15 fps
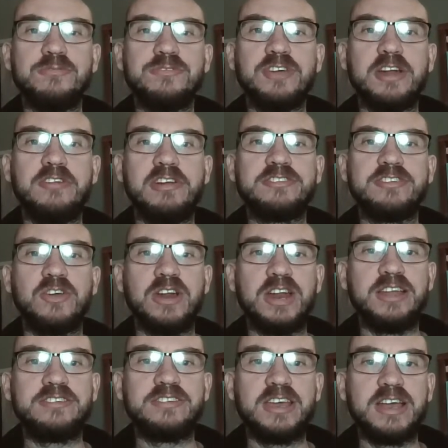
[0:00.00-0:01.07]
Generate Solar
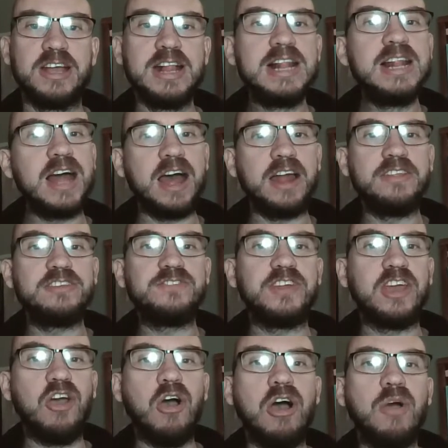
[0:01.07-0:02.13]
Leads here. And in this
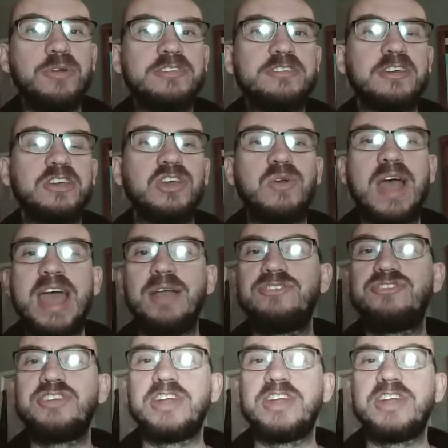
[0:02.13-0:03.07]
video, I want to tell you how to